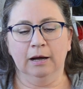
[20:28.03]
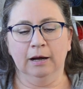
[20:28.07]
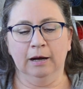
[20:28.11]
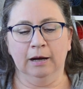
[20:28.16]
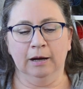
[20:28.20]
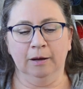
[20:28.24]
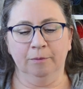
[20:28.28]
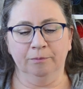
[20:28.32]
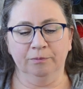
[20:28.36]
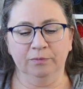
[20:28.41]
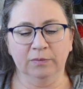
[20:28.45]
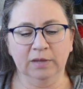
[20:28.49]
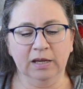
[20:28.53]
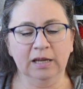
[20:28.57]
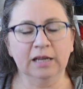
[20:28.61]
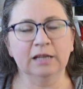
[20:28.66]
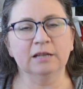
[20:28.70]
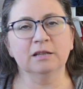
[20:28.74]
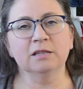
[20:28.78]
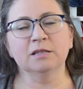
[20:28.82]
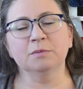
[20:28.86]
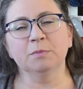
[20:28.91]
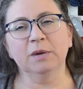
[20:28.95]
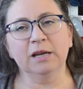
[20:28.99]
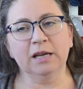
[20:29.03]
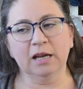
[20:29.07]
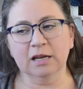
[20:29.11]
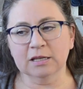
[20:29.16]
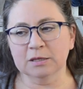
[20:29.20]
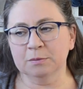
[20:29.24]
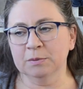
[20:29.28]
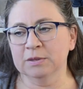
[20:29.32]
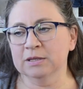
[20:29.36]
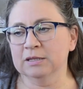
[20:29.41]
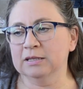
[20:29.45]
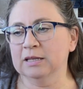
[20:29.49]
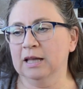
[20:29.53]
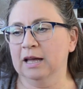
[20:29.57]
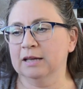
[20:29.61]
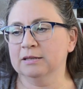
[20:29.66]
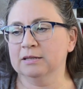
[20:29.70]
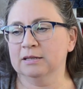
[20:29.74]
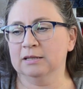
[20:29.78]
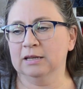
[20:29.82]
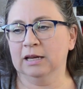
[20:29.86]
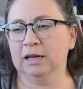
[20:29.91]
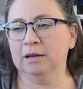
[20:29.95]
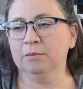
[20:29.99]
It is my husband's
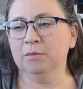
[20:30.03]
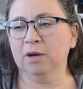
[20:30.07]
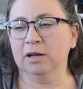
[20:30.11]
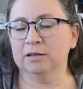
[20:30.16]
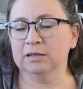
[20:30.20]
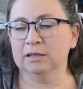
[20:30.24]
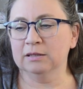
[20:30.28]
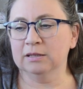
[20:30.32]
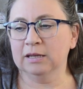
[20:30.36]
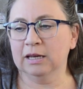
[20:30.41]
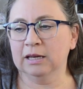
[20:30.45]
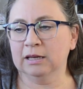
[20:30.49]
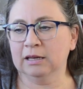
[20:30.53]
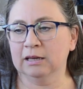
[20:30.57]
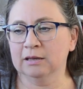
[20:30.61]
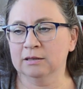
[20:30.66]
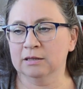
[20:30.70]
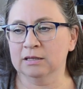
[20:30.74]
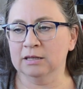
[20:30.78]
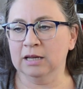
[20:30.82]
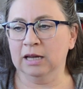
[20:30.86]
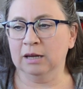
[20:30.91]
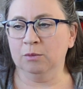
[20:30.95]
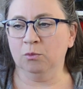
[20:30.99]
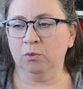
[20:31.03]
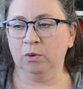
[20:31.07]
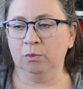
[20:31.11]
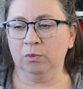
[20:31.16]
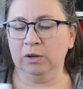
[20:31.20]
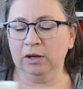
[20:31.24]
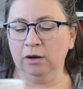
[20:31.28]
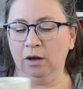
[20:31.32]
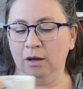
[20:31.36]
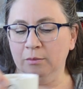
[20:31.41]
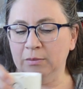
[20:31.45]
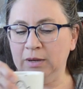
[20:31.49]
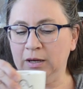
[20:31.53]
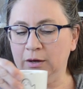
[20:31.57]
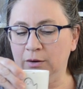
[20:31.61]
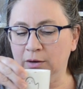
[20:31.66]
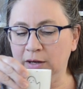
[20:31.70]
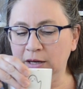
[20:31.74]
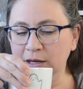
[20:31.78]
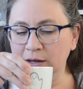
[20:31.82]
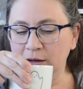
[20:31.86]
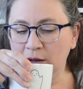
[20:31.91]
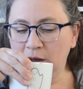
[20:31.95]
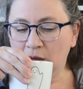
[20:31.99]
last name. I did take his name when we got
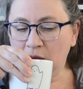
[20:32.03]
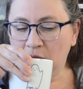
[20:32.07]
married.